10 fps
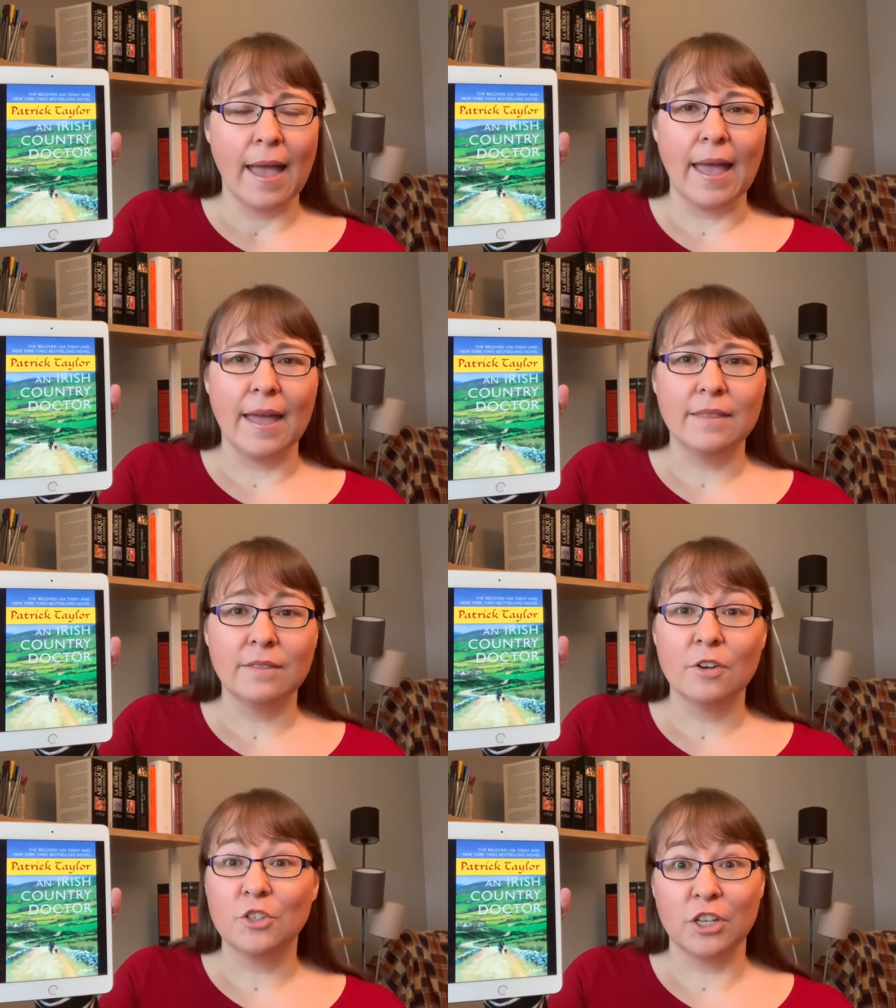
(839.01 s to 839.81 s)

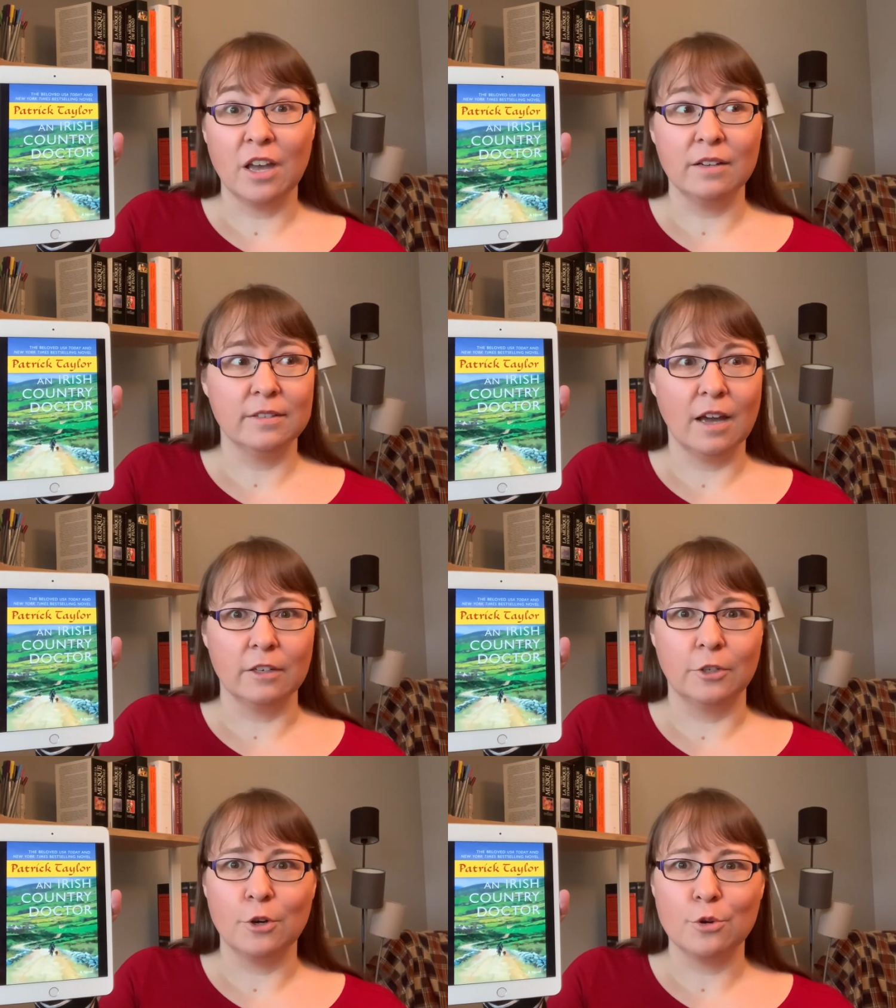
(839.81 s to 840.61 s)
And there's a young
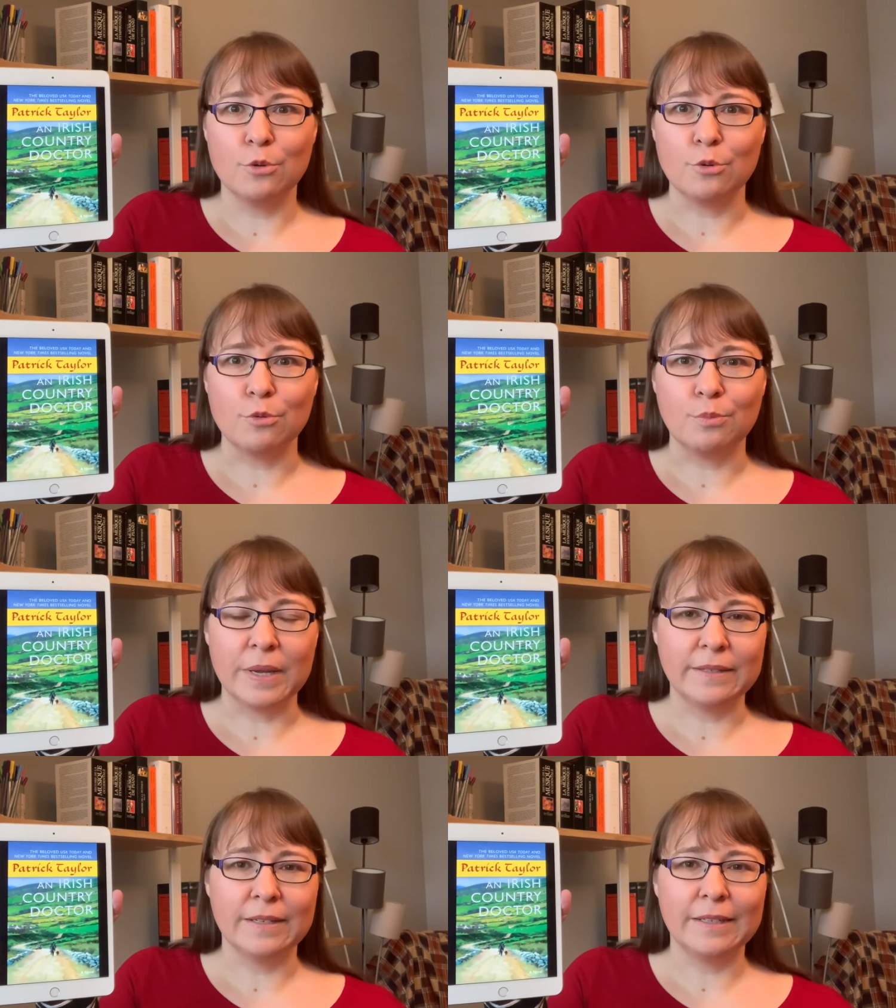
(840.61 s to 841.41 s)
doctor who
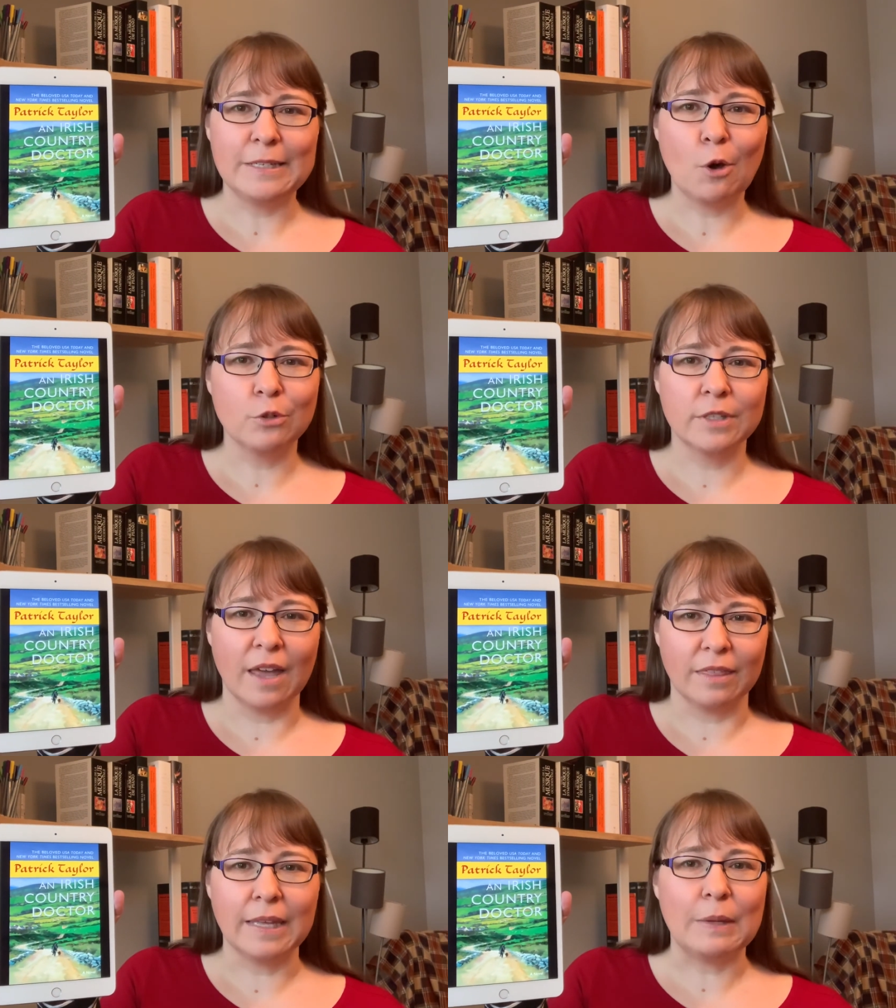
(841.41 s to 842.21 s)
basically knows
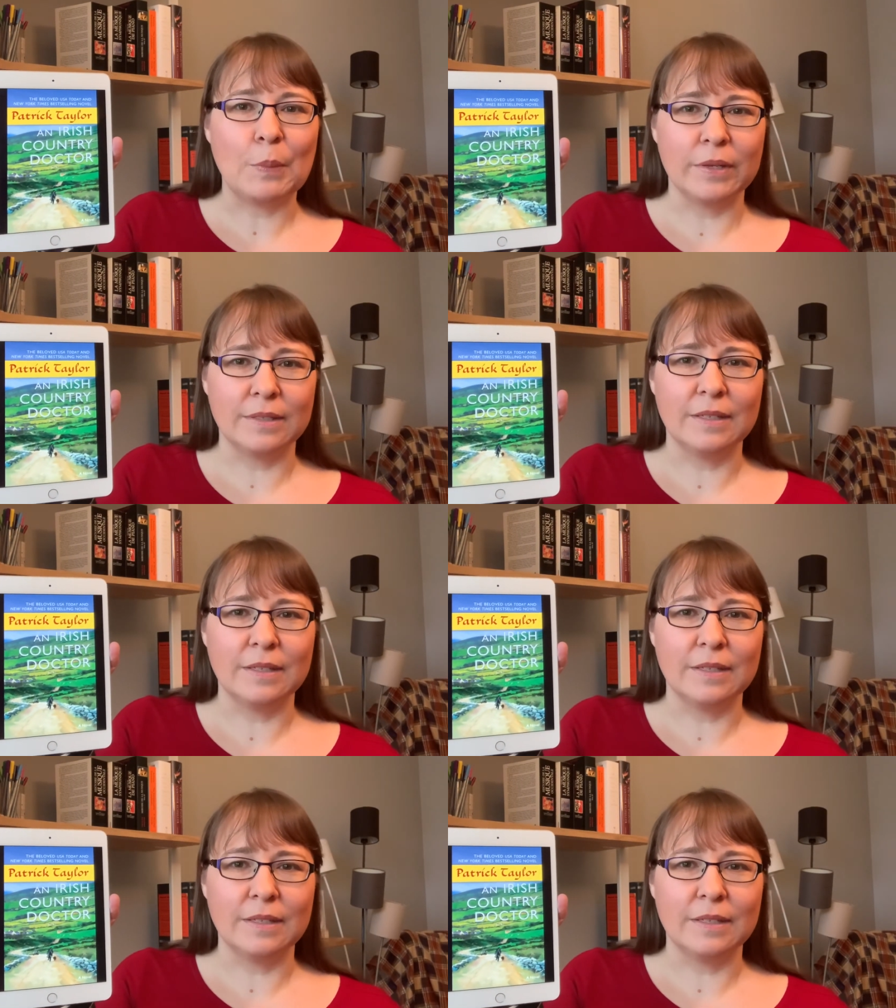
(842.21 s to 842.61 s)
nothing, but